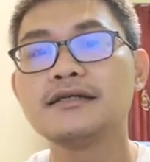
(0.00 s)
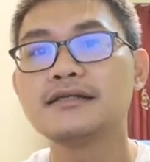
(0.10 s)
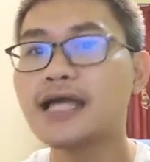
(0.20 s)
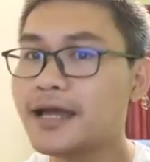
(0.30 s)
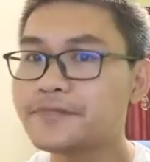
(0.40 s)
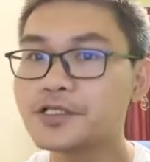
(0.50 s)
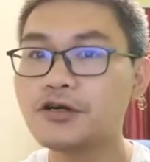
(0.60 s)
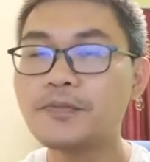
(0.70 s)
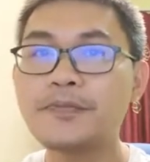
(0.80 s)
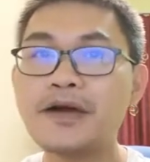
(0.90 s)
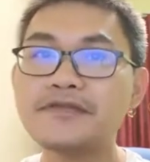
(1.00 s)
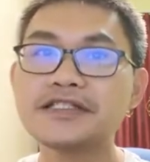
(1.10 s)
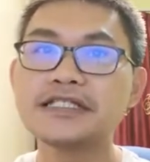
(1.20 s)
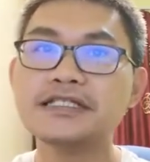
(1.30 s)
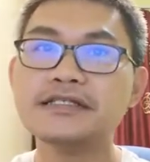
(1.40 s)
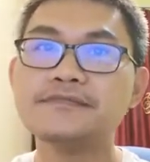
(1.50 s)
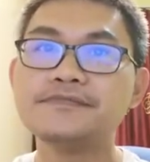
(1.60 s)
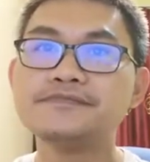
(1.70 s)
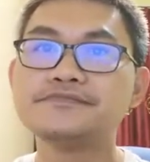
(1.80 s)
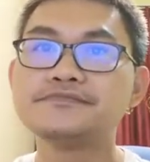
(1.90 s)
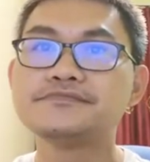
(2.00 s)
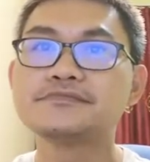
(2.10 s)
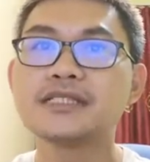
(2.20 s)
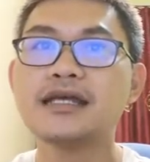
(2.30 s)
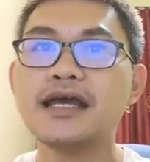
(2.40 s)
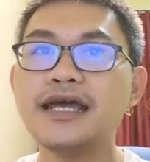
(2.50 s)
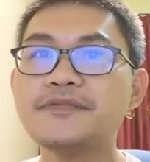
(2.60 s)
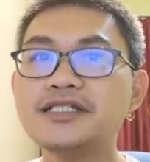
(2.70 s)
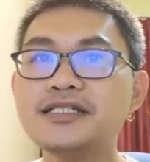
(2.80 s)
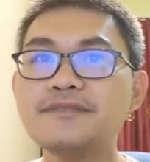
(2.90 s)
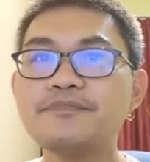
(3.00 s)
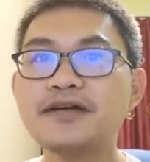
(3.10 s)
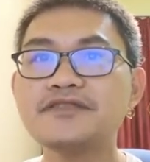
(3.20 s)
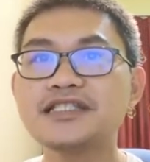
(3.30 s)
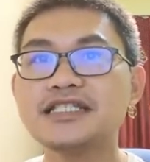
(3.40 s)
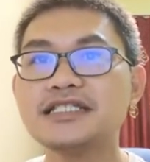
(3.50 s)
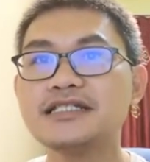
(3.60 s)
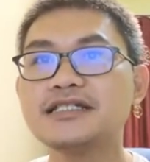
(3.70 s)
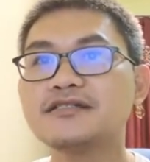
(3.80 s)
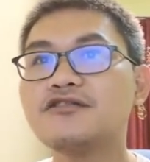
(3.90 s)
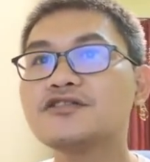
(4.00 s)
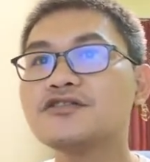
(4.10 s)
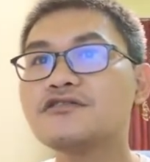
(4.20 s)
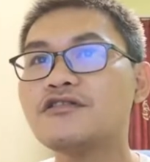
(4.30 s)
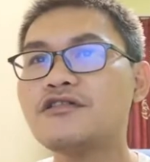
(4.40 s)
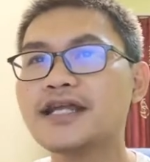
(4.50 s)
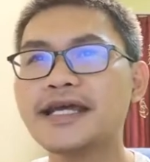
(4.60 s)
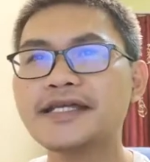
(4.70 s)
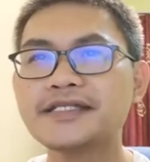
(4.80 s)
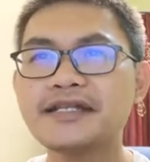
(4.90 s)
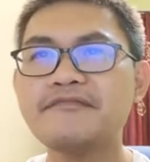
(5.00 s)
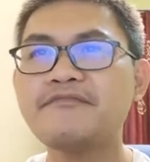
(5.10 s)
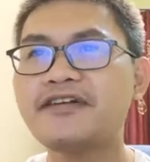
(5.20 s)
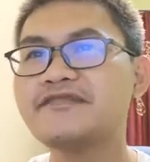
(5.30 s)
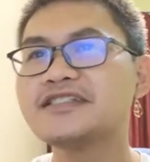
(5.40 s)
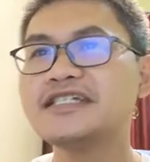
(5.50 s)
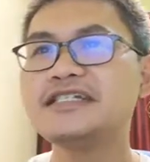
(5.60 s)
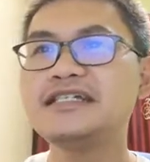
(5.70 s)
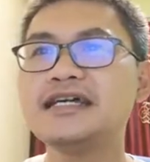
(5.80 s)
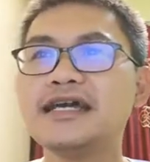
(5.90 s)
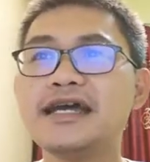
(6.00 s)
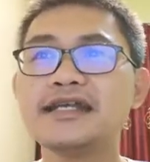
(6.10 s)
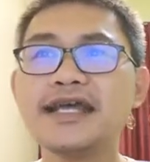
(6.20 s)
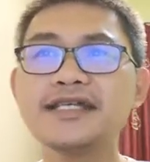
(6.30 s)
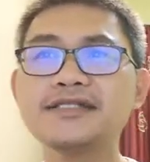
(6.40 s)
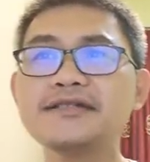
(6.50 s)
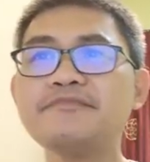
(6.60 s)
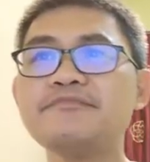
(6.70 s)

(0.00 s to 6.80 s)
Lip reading: Types of poverty. Absolute poverty is also called extreme poverty and extreme